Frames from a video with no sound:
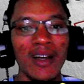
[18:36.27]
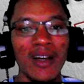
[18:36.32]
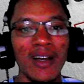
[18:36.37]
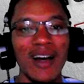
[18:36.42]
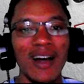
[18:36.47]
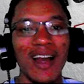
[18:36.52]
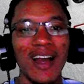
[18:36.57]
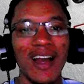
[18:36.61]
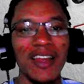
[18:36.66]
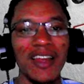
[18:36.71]

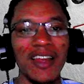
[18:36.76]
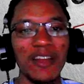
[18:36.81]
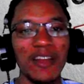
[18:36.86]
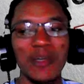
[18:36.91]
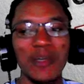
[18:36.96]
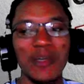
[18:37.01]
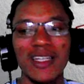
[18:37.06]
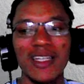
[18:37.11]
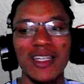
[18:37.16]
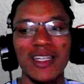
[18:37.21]
a little
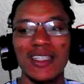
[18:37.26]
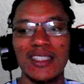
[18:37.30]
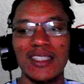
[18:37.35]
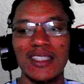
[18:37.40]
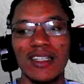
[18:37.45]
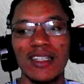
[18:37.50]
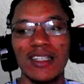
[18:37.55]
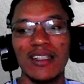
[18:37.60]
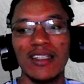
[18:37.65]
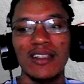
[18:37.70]
bit
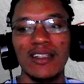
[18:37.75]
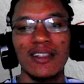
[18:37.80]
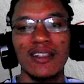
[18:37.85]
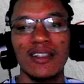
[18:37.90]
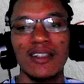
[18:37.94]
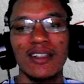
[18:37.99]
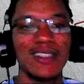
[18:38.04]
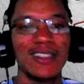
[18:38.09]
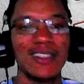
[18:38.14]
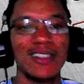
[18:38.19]
easier
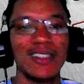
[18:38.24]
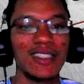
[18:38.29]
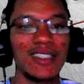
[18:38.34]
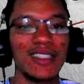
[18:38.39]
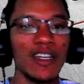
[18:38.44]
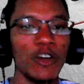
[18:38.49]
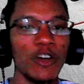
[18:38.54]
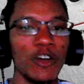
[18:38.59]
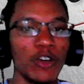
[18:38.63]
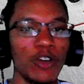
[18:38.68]
this
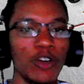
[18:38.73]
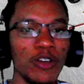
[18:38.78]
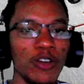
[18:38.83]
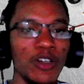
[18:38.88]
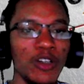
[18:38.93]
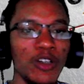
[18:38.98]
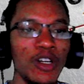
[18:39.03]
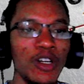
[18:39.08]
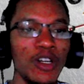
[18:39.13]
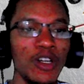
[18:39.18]
year
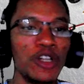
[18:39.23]
around.